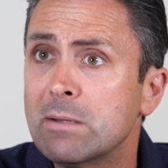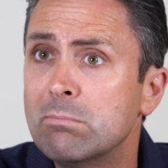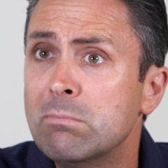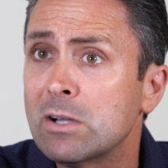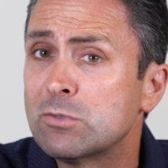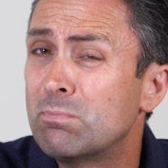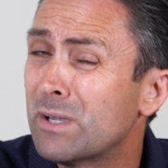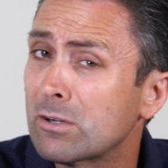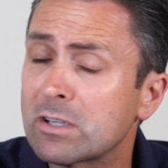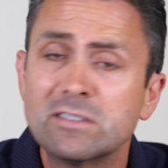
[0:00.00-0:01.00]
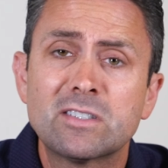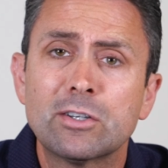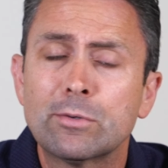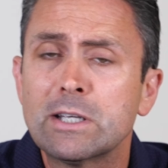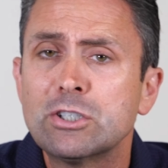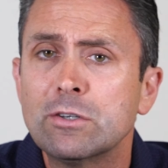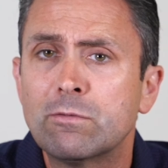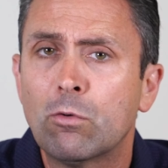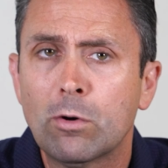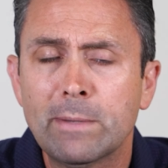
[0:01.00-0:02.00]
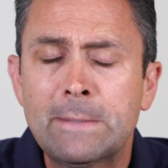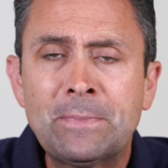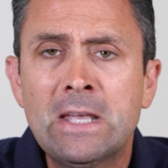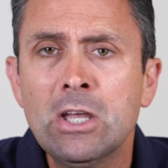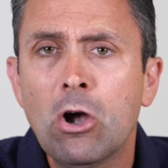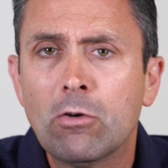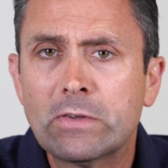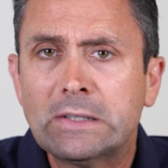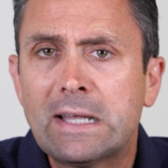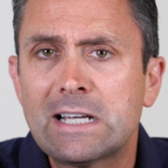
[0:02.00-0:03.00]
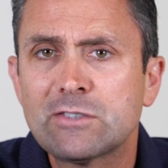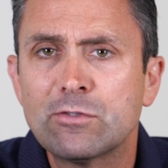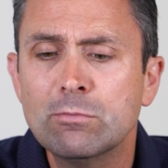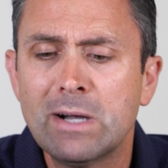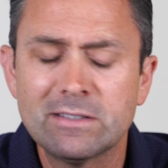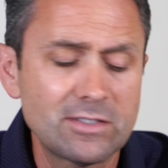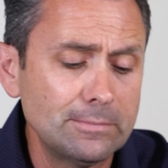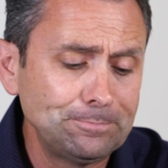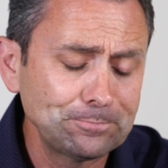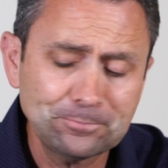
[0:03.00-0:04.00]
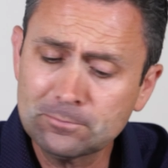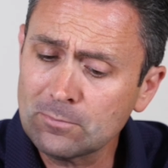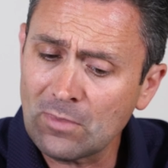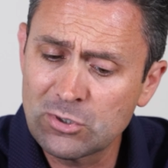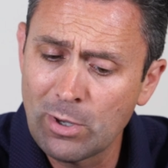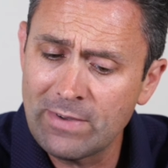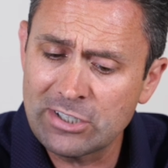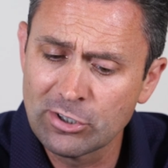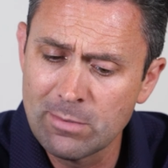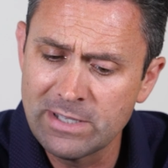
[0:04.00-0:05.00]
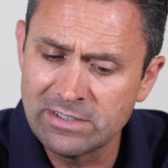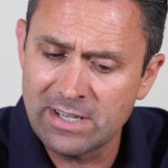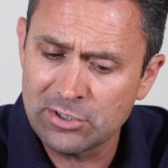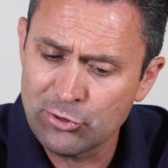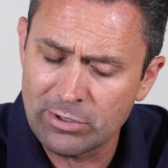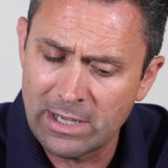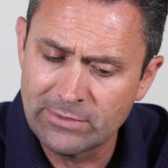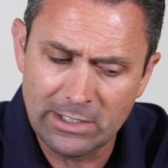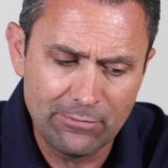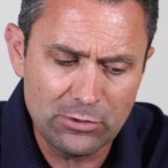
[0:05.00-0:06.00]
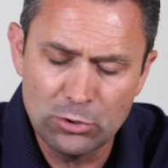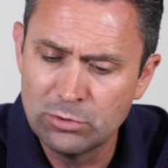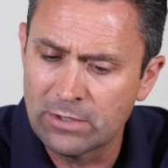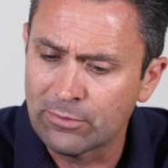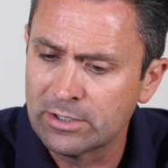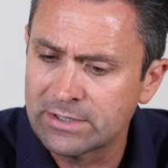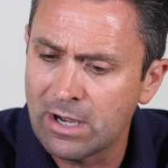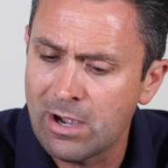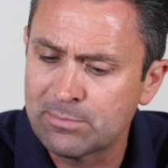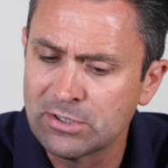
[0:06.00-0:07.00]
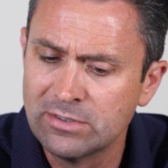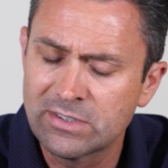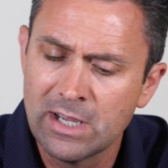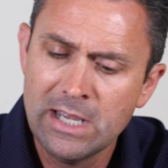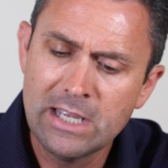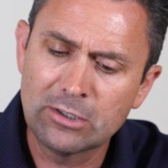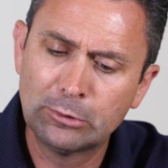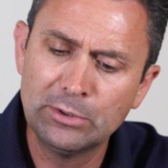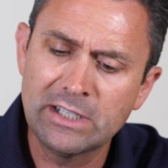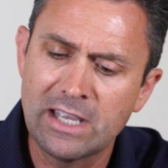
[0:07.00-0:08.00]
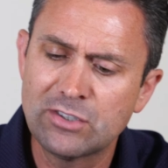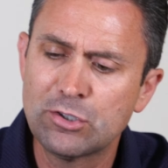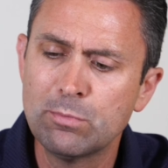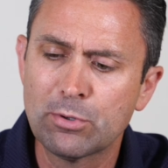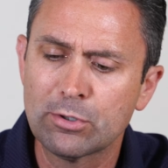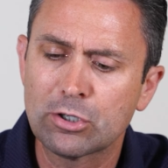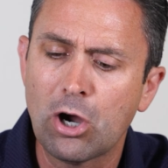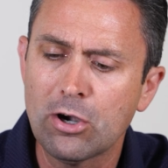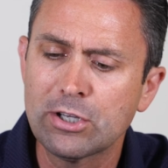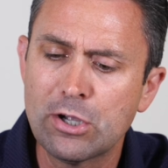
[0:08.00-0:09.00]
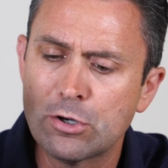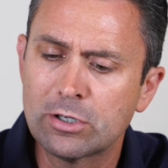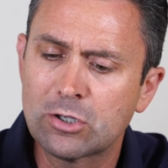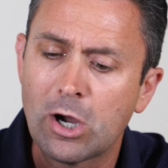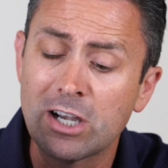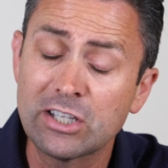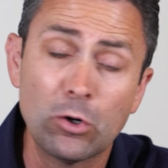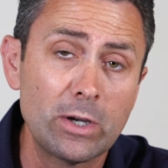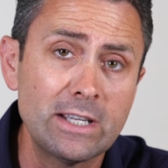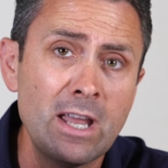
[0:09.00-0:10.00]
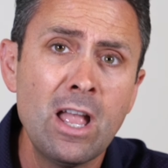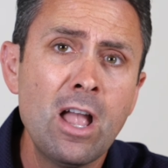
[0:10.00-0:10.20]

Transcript: a much bigger consideration for me over the last few months. So I've actually been test driving a few different options, including a super cardio, cardioid